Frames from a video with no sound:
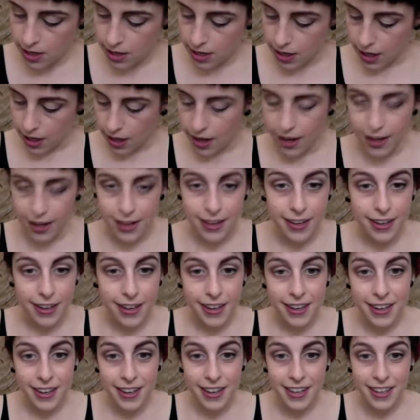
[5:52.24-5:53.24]
can't
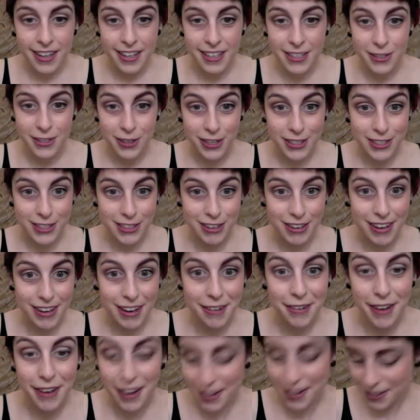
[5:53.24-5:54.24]
stress you
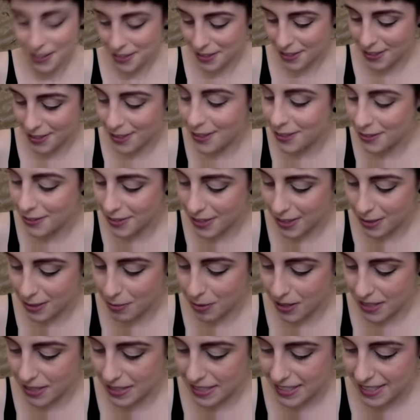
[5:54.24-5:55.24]
enough how good Fix
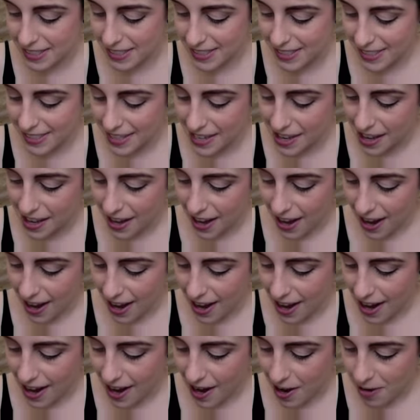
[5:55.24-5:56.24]
Plus is.
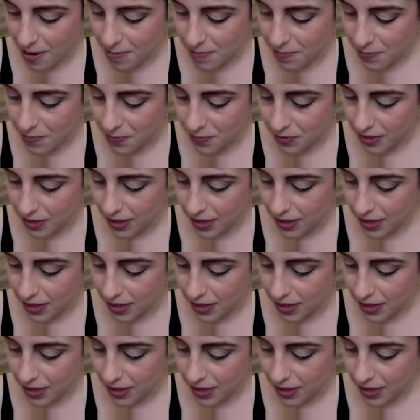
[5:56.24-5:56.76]
And